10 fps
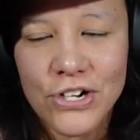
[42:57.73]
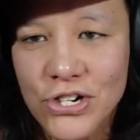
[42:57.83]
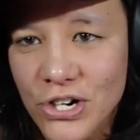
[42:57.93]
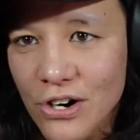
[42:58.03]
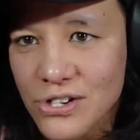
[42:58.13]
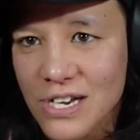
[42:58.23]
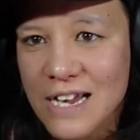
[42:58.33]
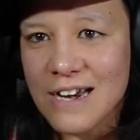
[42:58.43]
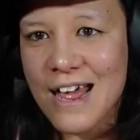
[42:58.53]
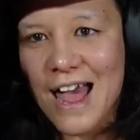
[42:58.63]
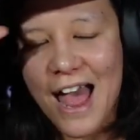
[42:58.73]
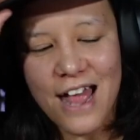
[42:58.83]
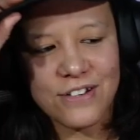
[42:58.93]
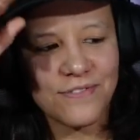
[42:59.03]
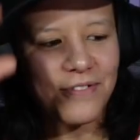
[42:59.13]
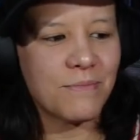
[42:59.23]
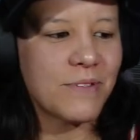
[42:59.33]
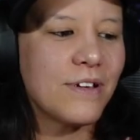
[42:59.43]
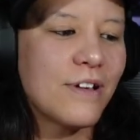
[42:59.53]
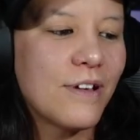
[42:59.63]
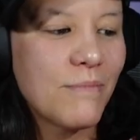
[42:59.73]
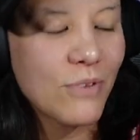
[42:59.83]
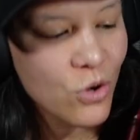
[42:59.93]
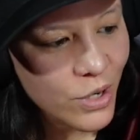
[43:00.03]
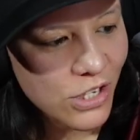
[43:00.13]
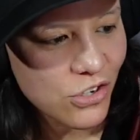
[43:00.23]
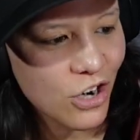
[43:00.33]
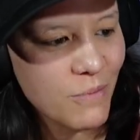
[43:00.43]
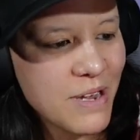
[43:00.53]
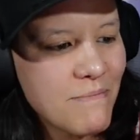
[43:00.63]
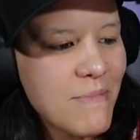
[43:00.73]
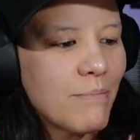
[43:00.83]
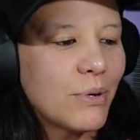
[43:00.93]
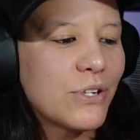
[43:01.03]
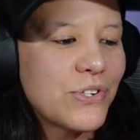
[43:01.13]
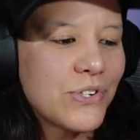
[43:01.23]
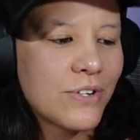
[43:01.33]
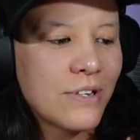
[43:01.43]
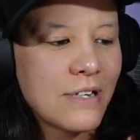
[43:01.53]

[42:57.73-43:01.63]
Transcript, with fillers: jersey and hat from the Queen's Army members.